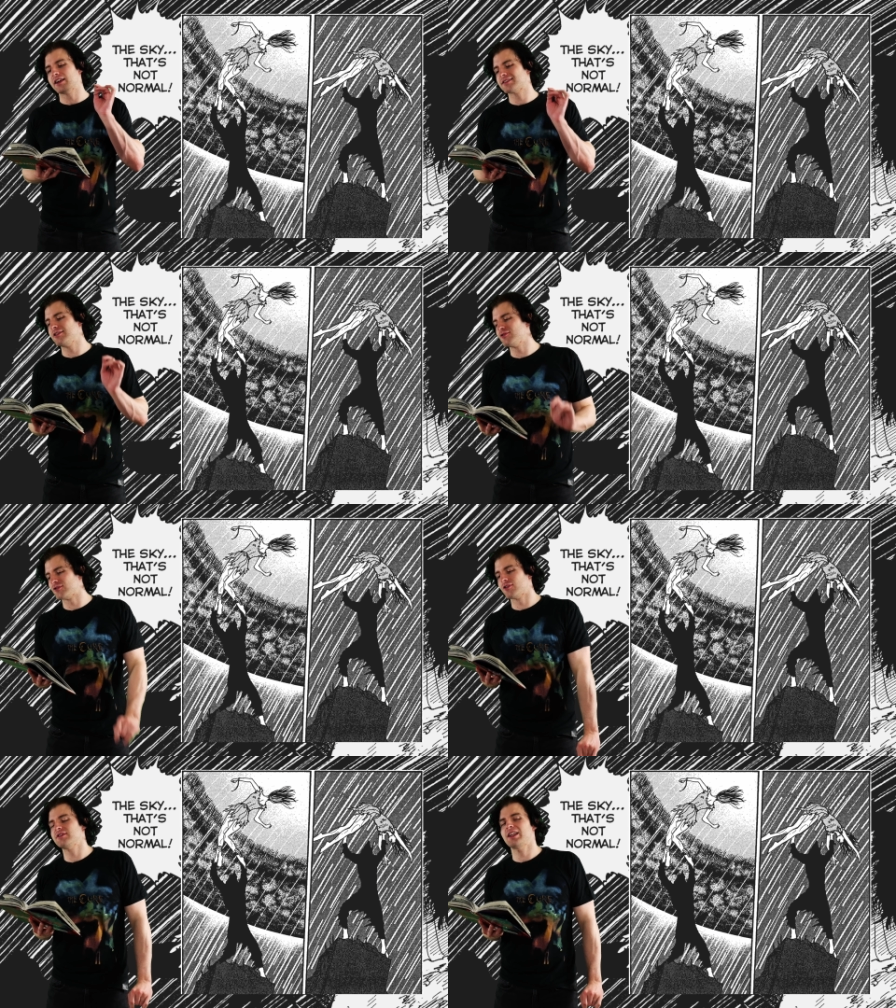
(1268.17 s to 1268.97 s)

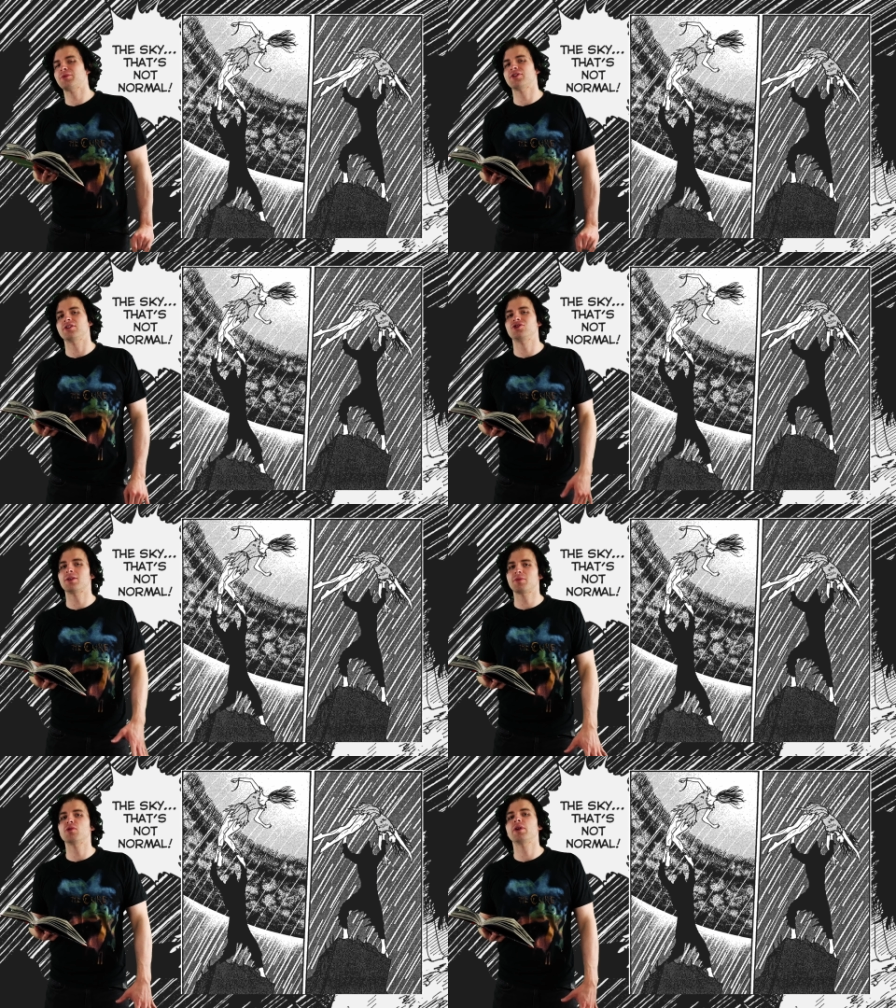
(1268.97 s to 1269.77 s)
executioner is able to
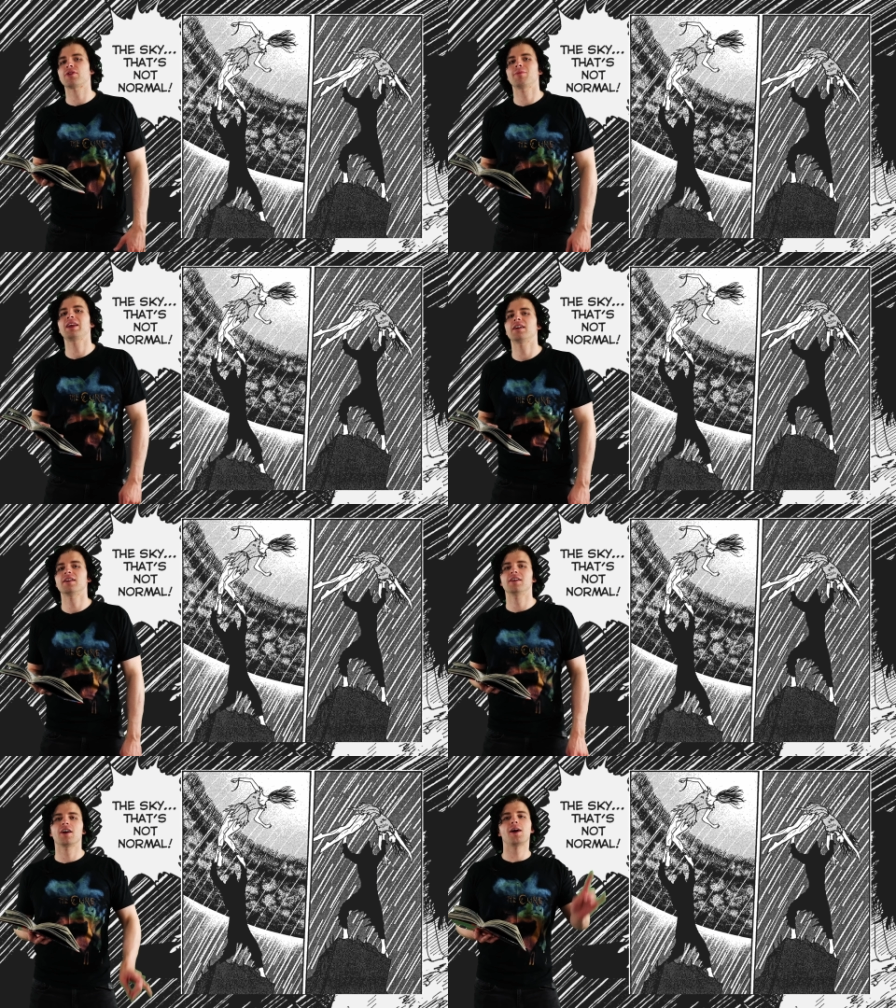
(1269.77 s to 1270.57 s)
jump with Remina
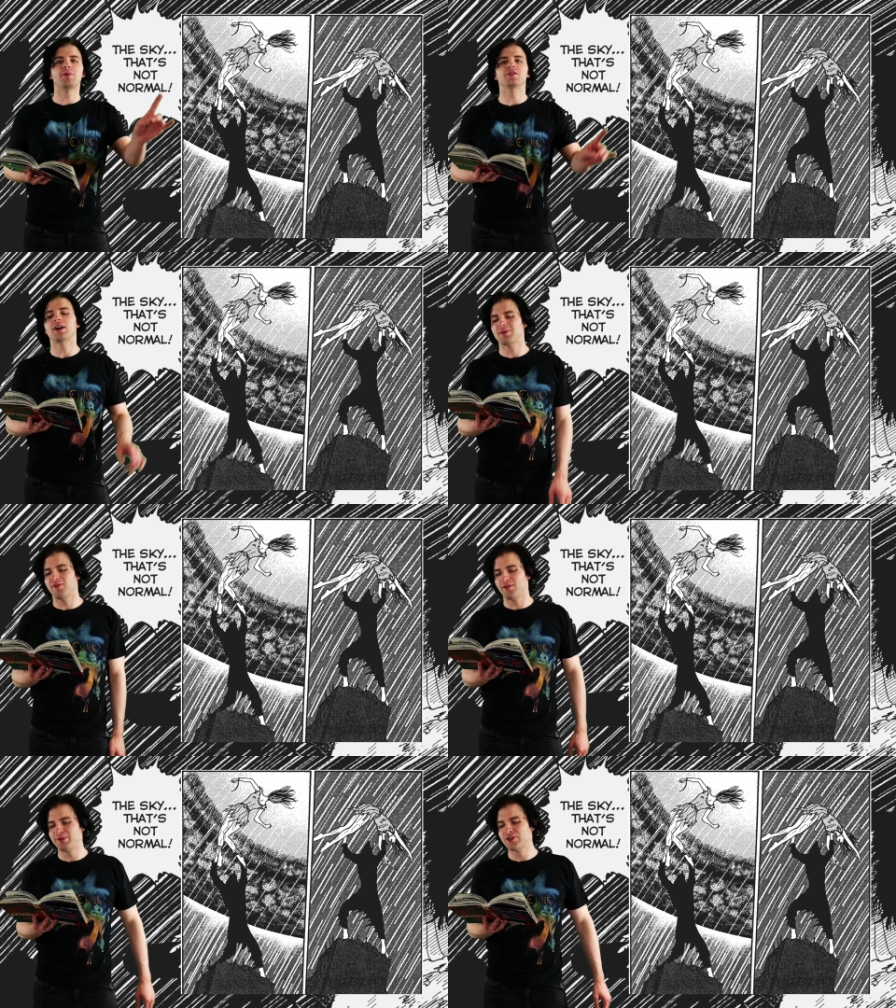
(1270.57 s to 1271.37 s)
up on top
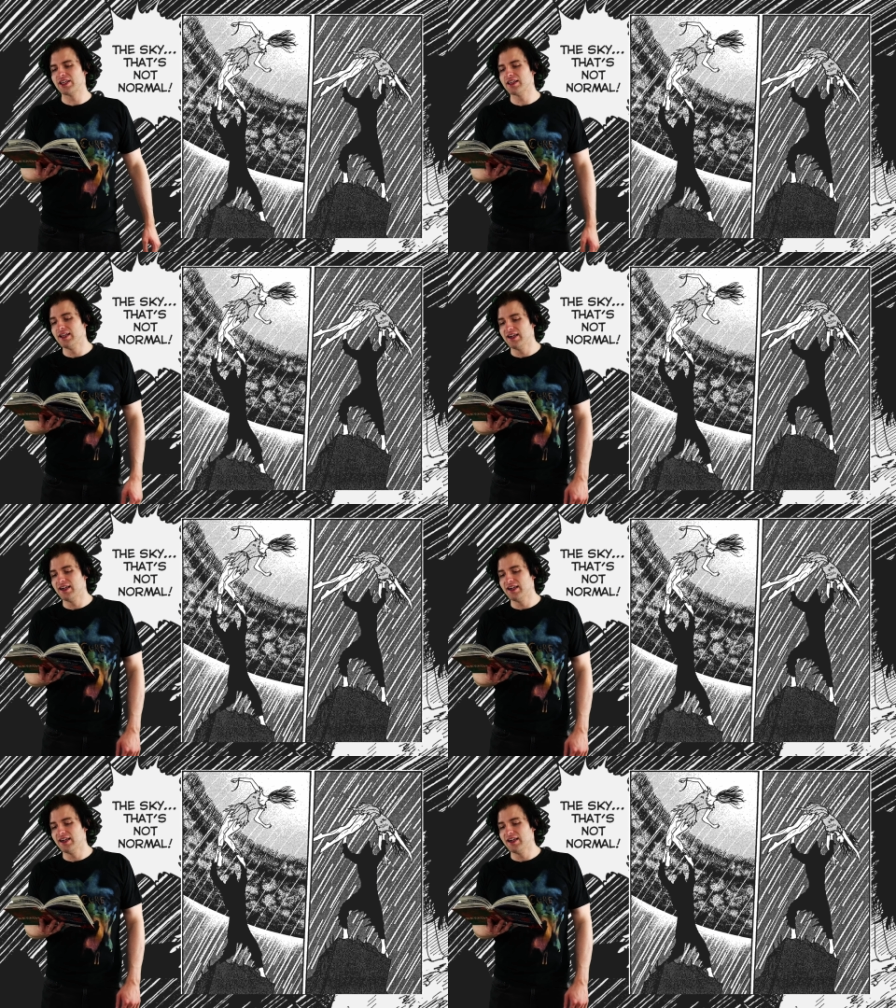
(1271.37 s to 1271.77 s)
of a building,